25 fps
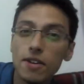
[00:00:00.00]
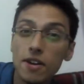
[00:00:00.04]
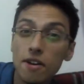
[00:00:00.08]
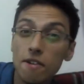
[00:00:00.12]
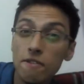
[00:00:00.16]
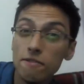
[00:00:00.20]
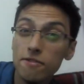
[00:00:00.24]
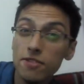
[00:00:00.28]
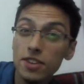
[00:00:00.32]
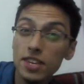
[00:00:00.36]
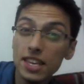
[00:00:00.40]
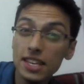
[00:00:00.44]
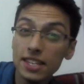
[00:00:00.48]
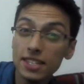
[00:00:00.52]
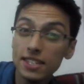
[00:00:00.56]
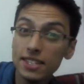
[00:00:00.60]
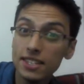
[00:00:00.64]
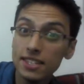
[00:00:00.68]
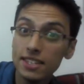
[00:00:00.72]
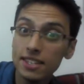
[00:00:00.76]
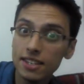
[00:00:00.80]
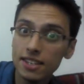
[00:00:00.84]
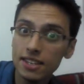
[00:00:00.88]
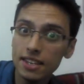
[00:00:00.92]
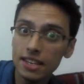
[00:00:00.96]

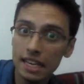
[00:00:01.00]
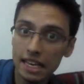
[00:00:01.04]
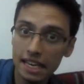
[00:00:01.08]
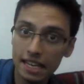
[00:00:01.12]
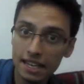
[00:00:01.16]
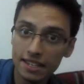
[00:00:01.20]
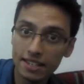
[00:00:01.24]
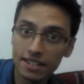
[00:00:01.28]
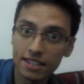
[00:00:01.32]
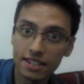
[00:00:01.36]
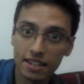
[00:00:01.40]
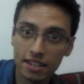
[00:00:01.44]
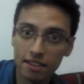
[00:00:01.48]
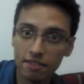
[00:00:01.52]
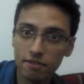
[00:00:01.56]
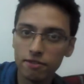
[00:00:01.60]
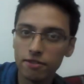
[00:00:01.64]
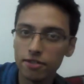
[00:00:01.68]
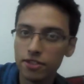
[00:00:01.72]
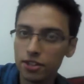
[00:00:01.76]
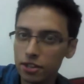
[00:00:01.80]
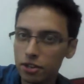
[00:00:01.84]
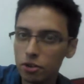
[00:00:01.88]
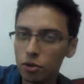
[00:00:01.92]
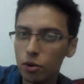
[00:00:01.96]
VSDC is a
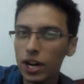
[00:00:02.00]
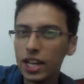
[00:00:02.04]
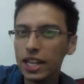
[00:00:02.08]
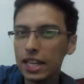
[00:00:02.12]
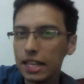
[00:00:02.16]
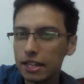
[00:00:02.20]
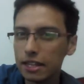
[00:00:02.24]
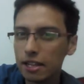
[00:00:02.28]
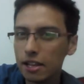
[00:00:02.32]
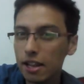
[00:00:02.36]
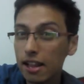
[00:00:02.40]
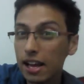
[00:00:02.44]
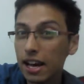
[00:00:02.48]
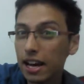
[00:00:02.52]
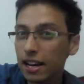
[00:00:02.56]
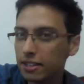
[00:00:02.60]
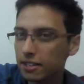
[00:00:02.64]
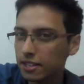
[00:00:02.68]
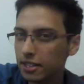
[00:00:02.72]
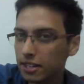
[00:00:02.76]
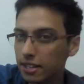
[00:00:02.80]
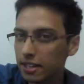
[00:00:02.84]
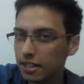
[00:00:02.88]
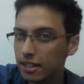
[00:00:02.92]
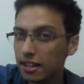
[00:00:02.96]
video editor, as
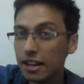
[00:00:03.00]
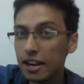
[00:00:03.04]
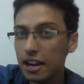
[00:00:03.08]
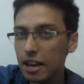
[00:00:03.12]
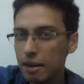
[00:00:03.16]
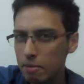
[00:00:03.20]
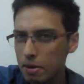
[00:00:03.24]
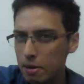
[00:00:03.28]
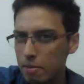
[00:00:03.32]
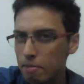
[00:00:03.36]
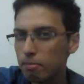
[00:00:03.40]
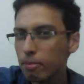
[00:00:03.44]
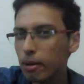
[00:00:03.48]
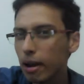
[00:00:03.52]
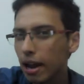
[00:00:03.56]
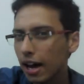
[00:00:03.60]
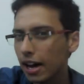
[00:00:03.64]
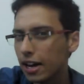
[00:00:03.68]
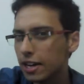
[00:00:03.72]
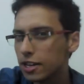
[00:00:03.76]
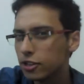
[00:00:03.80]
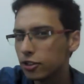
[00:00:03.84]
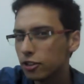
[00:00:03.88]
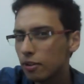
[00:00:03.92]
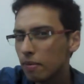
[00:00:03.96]
the name
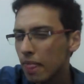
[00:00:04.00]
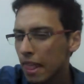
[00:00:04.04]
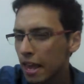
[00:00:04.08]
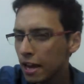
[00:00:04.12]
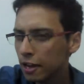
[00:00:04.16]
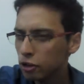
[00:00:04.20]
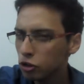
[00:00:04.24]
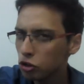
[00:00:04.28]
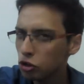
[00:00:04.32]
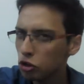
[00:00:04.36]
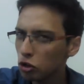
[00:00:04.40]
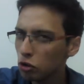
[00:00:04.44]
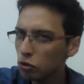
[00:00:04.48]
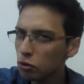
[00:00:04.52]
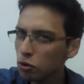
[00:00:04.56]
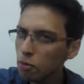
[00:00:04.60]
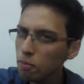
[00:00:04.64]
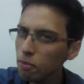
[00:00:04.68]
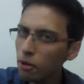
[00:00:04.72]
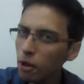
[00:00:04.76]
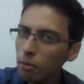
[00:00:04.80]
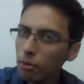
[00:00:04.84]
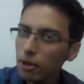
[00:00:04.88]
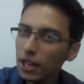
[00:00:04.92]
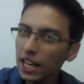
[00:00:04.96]
implies. So to
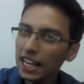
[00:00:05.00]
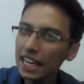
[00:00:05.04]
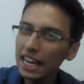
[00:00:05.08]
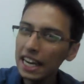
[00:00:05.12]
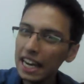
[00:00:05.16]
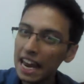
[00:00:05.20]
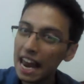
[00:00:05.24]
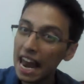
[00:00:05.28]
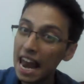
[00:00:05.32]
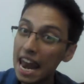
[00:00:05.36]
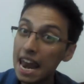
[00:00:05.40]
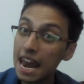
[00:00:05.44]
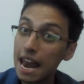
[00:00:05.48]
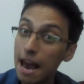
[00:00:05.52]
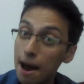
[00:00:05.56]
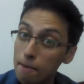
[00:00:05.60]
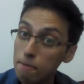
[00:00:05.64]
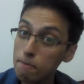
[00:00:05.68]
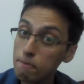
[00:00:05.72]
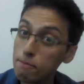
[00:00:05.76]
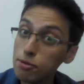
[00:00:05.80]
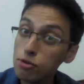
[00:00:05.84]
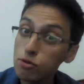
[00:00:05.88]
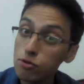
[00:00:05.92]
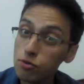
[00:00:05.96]
properly
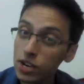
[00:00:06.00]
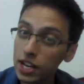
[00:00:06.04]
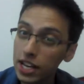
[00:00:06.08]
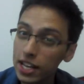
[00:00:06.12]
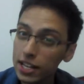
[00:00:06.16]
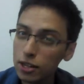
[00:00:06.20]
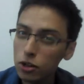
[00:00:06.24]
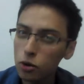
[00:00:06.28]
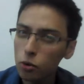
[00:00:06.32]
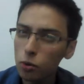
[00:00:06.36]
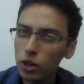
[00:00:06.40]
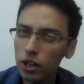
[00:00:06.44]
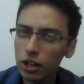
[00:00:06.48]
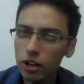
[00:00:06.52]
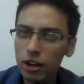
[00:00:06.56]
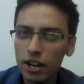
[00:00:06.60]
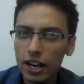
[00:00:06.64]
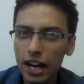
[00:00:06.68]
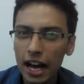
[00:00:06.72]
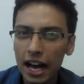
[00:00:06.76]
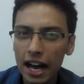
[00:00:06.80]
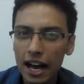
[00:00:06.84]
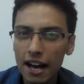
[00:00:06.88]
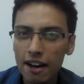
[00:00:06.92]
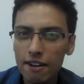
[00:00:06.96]
lampoon it, we're
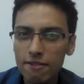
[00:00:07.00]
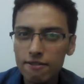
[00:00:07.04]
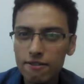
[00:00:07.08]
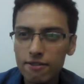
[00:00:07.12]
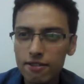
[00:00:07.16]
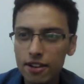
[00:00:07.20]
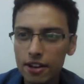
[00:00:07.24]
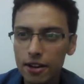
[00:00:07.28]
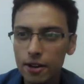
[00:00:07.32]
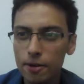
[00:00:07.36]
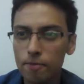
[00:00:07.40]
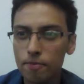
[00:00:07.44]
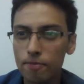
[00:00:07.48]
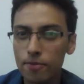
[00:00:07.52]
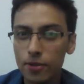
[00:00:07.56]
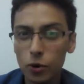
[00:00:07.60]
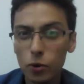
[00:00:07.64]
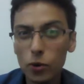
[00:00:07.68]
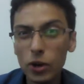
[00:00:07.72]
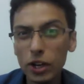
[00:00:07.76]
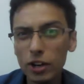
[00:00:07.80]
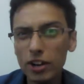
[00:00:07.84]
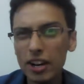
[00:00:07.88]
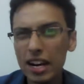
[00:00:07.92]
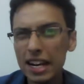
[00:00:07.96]

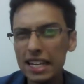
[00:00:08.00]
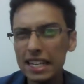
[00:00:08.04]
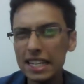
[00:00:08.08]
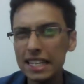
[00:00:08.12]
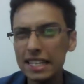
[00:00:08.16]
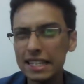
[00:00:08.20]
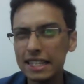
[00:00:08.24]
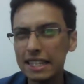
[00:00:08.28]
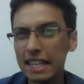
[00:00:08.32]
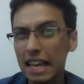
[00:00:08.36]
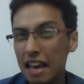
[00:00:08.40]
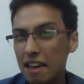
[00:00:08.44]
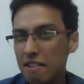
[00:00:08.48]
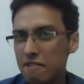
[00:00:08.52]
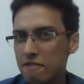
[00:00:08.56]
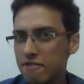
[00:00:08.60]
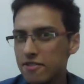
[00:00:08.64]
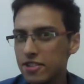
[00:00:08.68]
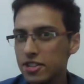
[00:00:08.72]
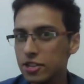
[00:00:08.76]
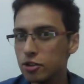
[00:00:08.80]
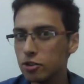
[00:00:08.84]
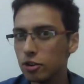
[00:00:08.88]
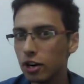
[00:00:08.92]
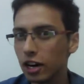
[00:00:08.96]
gonna need a
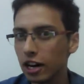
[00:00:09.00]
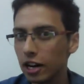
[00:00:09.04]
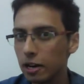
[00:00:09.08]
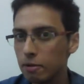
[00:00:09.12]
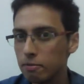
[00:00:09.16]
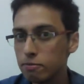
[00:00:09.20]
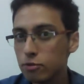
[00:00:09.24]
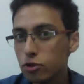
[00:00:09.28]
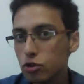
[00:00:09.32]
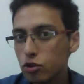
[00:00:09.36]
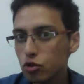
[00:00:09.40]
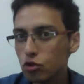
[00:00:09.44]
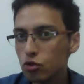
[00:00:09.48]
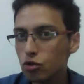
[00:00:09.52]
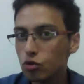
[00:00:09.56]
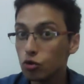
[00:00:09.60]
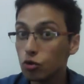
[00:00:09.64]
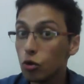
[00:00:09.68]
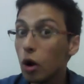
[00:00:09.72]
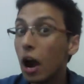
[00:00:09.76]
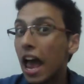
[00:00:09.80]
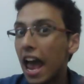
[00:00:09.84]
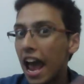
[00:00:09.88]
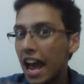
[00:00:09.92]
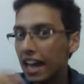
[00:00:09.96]
video clip to
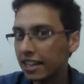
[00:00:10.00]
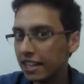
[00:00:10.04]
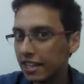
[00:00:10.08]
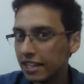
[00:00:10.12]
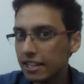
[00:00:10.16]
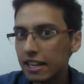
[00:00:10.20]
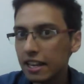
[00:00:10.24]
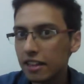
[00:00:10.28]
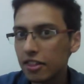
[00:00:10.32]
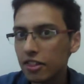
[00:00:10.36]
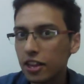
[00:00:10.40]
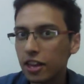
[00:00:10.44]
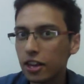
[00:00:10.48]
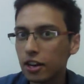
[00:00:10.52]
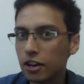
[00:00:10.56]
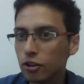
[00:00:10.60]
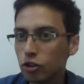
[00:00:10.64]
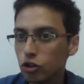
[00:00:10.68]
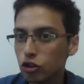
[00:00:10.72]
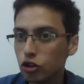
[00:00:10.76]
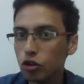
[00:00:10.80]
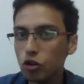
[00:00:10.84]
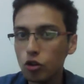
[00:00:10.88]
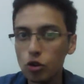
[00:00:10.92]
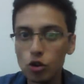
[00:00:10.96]
edit and then
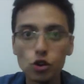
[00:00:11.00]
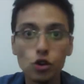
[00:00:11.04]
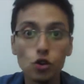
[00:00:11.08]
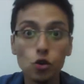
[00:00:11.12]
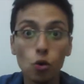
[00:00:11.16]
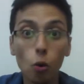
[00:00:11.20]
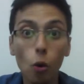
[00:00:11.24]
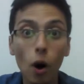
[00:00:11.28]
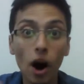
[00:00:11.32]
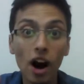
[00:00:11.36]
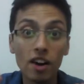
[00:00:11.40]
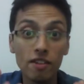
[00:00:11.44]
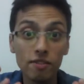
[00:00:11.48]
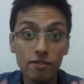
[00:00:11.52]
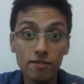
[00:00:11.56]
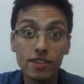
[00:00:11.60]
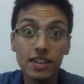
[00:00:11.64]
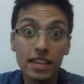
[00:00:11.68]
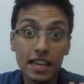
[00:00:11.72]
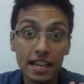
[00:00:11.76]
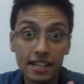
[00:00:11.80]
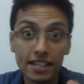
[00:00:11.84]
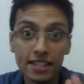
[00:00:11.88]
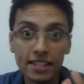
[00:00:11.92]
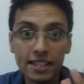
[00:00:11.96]
show you why
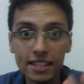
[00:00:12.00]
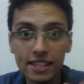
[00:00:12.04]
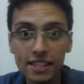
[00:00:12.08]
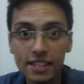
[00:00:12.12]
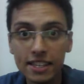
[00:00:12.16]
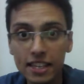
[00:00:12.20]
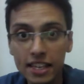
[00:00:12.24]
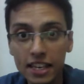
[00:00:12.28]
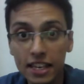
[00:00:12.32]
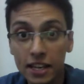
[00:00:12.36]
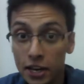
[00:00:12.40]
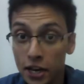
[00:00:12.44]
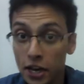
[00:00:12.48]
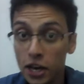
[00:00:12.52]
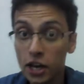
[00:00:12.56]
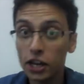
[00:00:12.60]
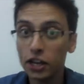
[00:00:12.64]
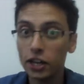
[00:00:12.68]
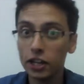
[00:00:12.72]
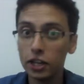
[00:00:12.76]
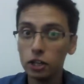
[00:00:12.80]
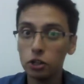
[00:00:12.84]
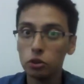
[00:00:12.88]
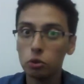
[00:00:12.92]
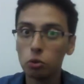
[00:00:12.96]
VSDC
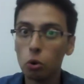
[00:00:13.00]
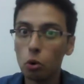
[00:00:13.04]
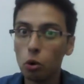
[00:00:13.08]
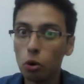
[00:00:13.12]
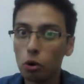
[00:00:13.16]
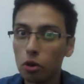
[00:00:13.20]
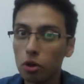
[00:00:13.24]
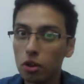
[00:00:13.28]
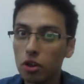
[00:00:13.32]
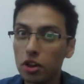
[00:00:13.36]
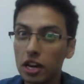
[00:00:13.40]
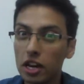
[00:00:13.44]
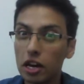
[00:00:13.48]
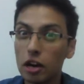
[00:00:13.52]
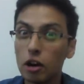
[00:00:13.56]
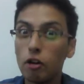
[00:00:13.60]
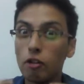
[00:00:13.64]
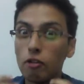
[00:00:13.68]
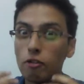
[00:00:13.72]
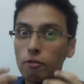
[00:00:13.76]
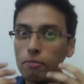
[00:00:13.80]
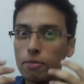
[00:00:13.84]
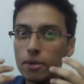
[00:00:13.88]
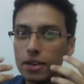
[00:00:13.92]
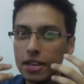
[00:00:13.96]
is worthy
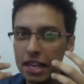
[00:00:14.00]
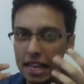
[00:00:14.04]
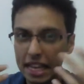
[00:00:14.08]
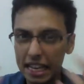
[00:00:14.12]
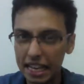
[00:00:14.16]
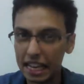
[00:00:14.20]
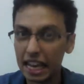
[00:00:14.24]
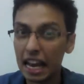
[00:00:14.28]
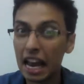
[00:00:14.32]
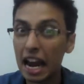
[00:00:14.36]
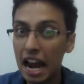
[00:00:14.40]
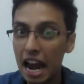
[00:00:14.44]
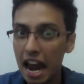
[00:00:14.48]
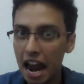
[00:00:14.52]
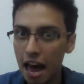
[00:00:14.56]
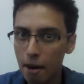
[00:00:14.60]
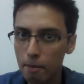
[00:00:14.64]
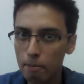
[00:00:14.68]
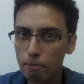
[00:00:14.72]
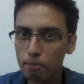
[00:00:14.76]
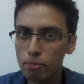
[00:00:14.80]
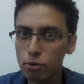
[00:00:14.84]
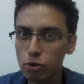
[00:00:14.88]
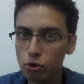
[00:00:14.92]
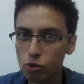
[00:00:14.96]
of being
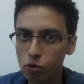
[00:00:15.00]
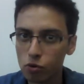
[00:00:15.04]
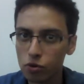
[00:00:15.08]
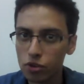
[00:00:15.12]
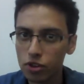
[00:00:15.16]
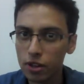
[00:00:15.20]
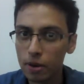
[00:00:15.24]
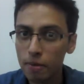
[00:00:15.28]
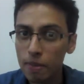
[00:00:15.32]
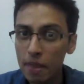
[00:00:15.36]
lampooned.